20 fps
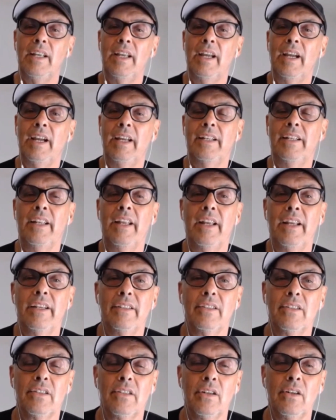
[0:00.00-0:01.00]
And they're
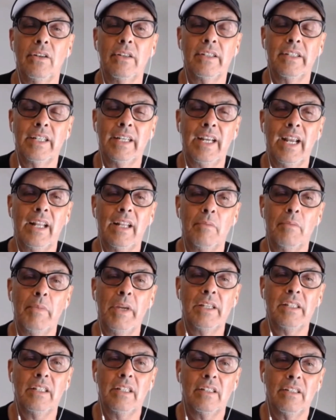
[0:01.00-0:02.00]
starting to get the
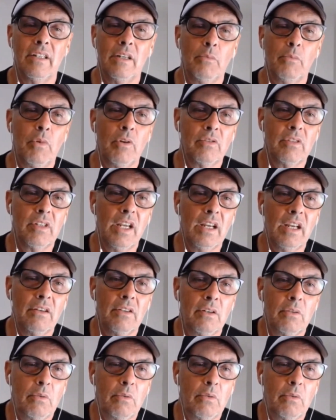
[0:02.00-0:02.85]
message. I won't tell you.